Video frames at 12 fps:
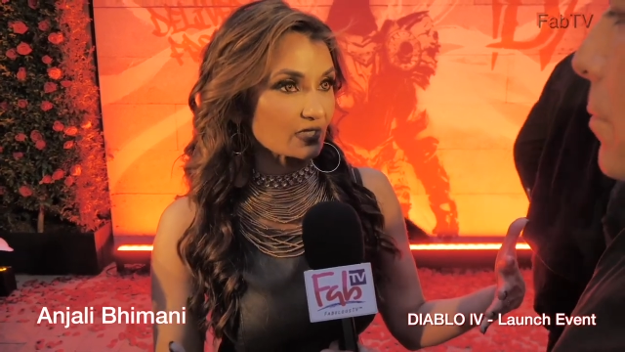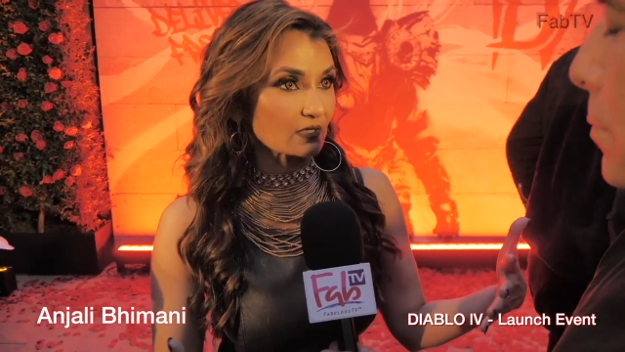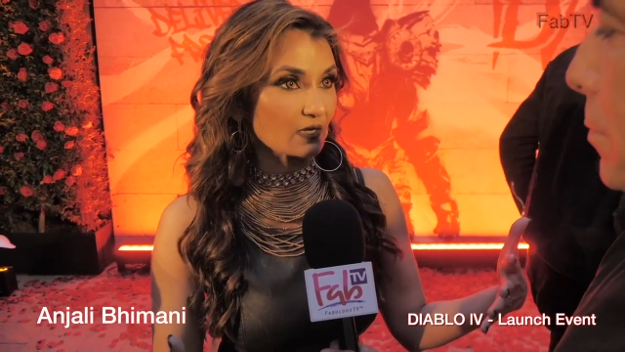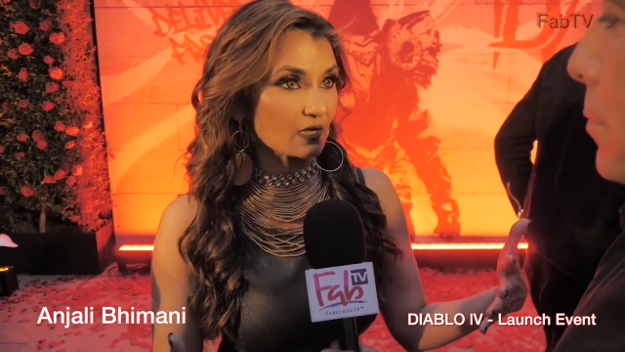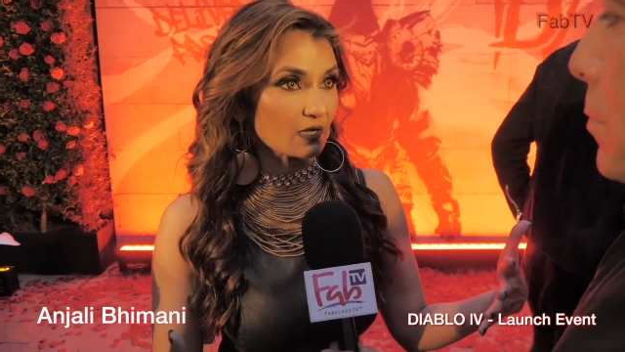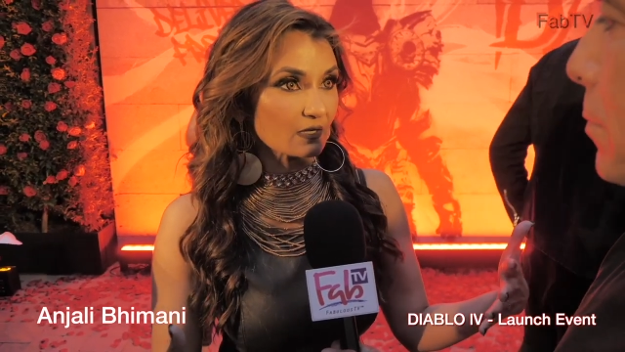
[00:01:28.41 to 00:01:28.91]

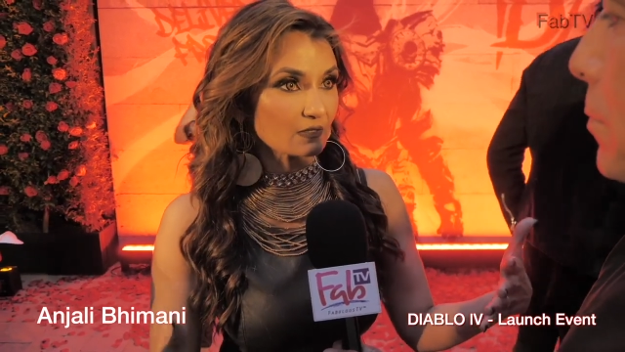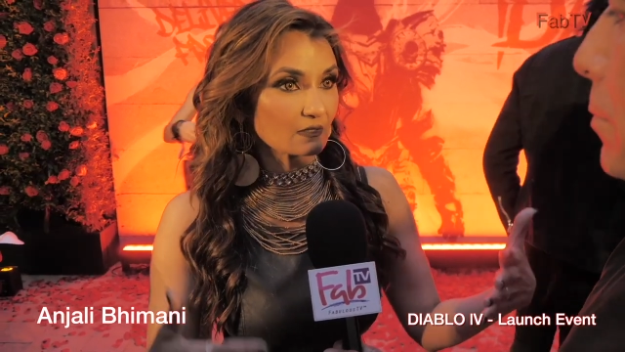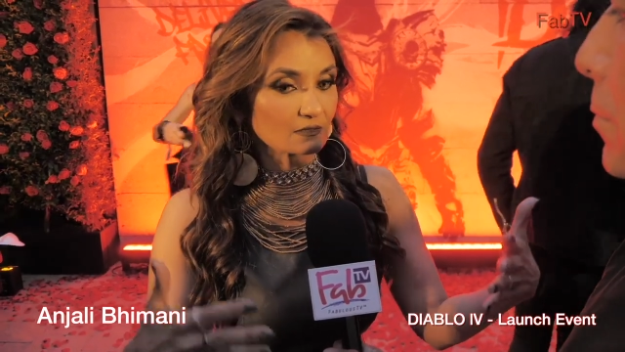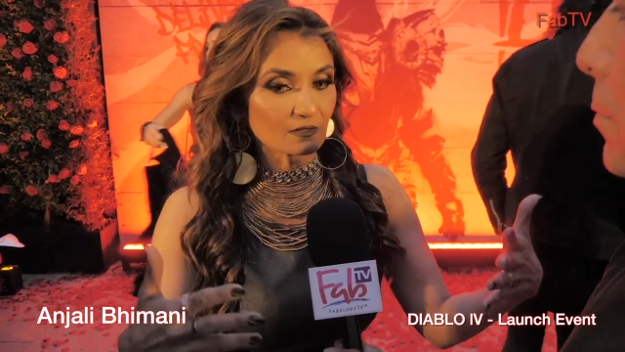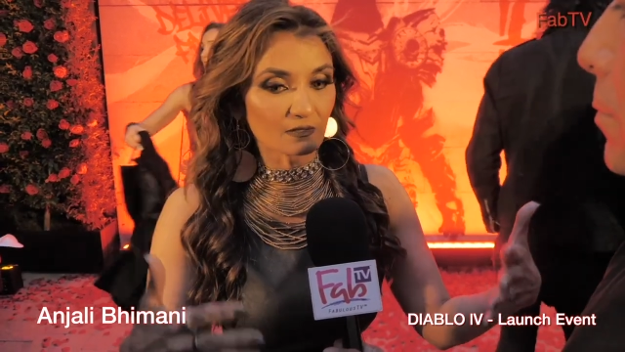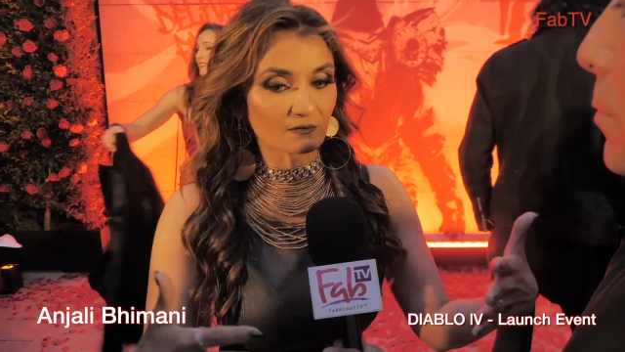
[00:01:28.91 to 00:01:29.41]

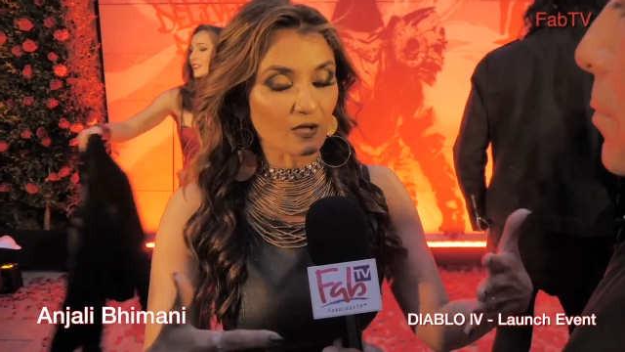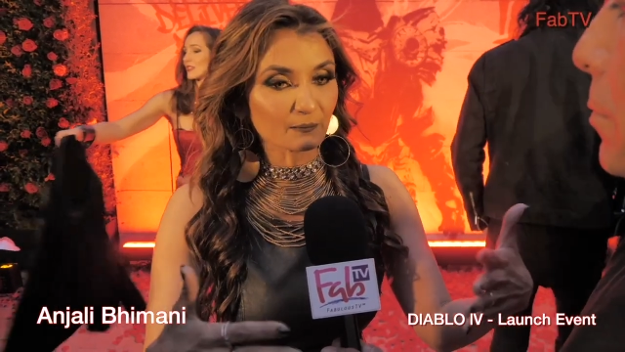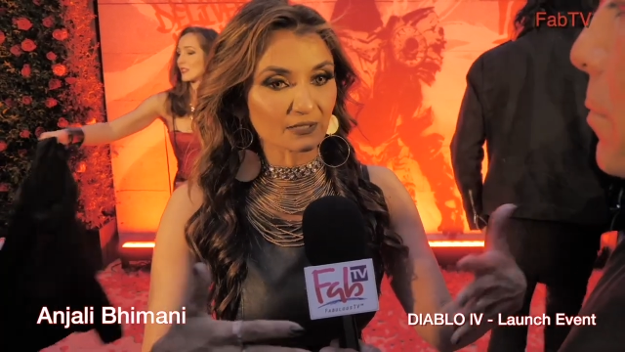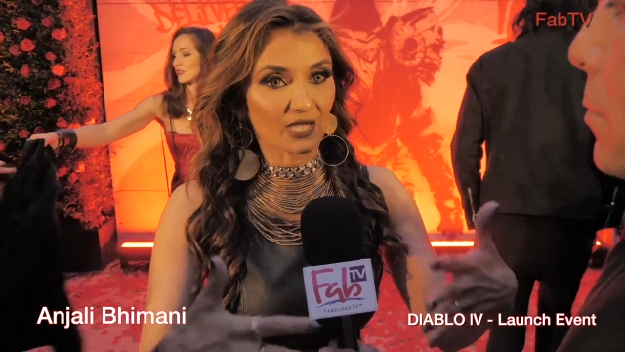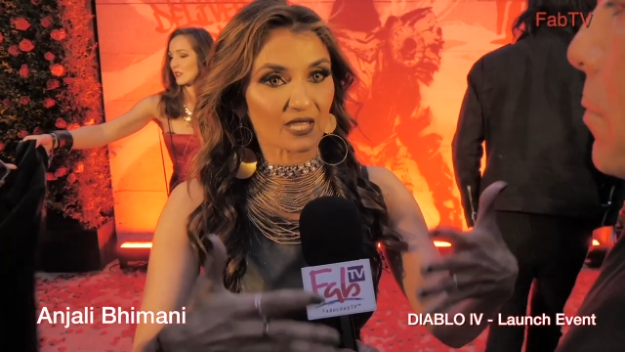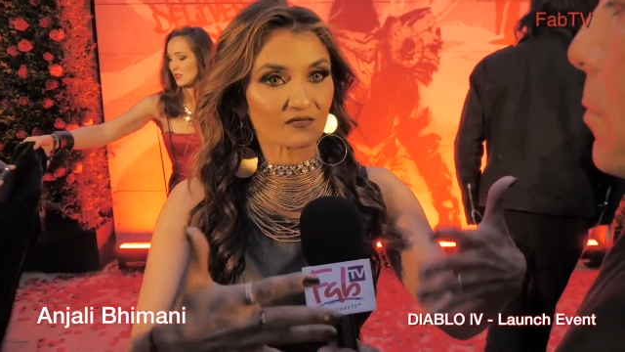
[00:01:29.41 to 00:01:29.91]
a, a, a
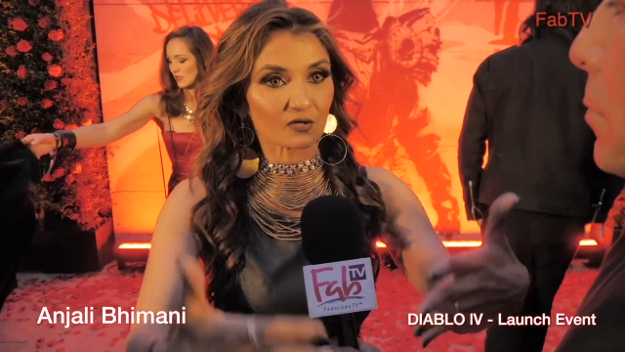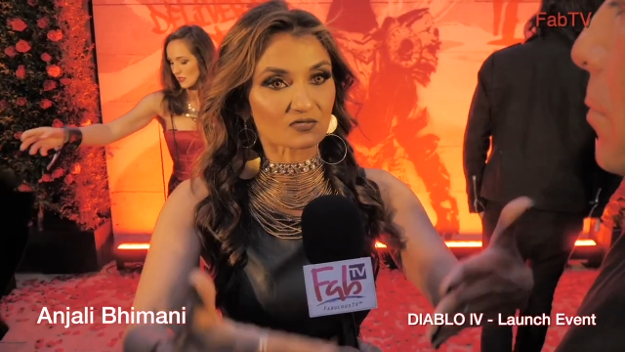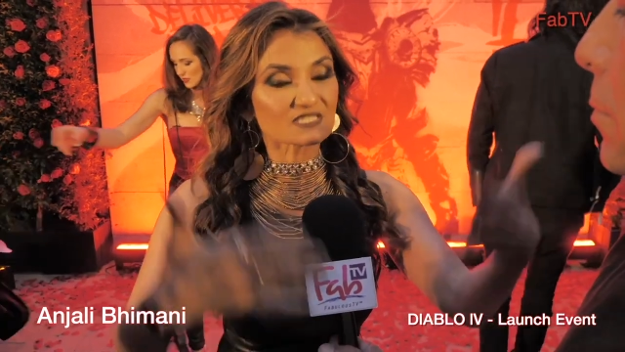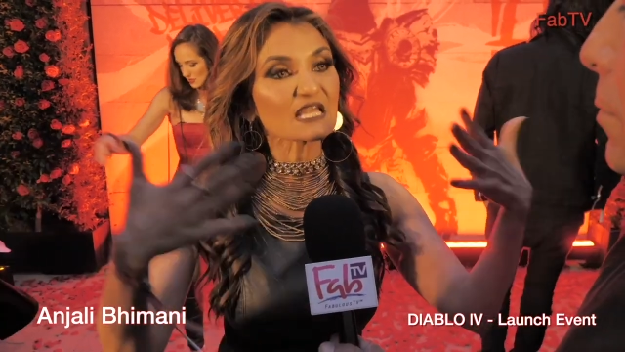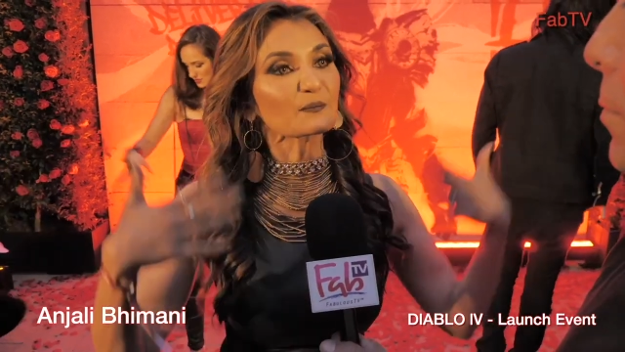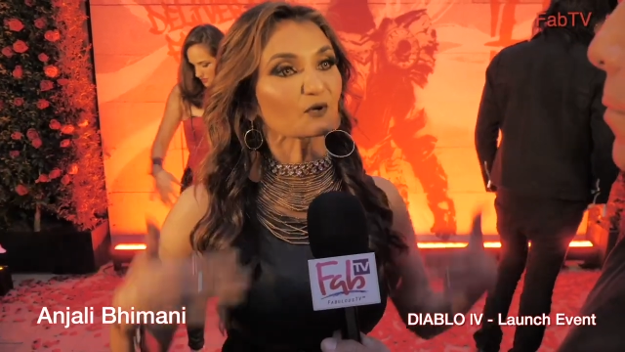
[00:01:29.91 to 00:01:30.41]
play, they're
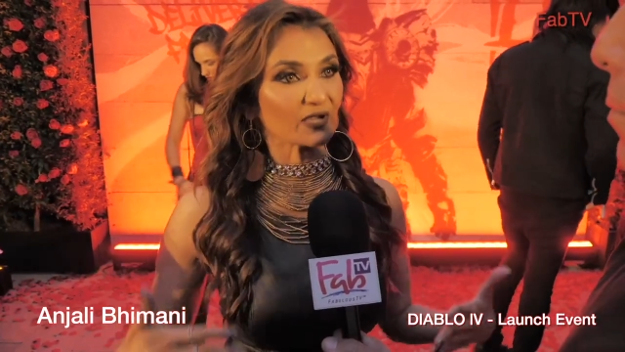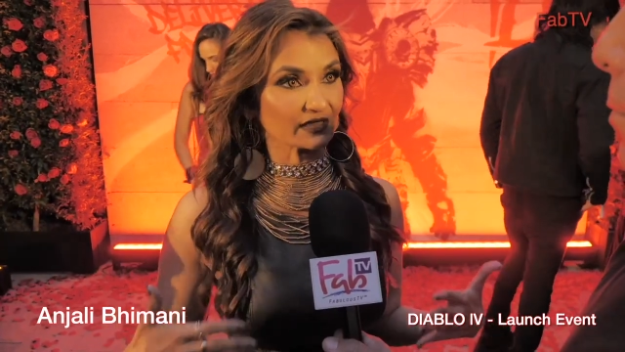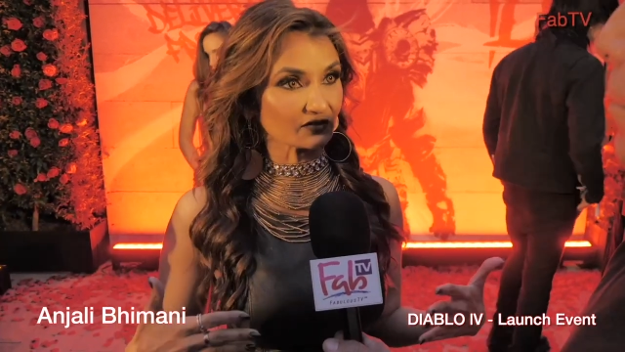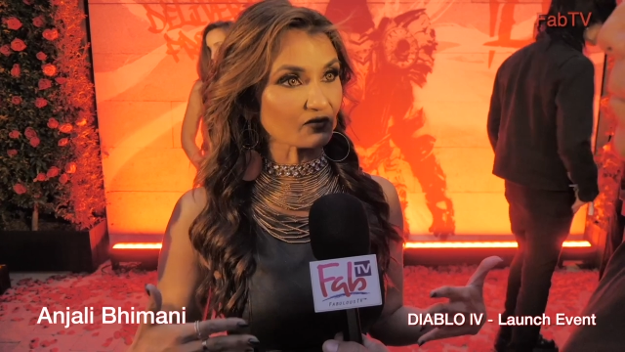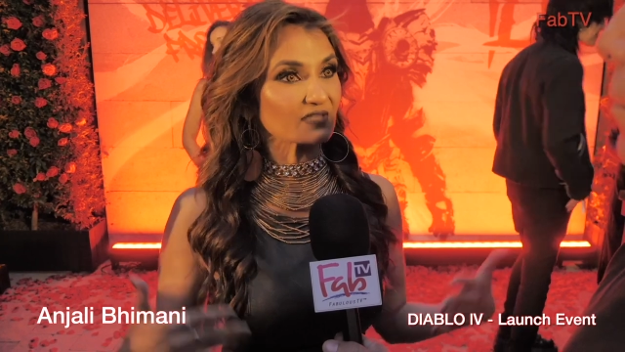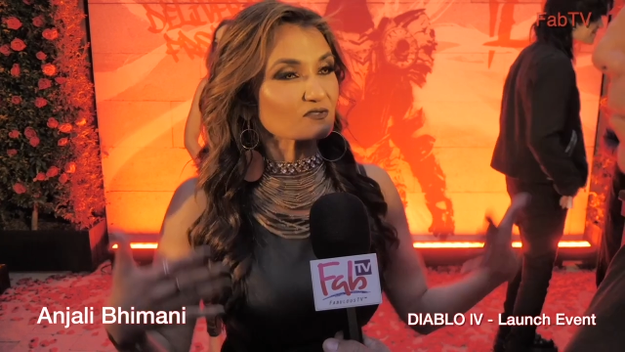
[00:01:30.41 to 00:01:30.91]
separated, right?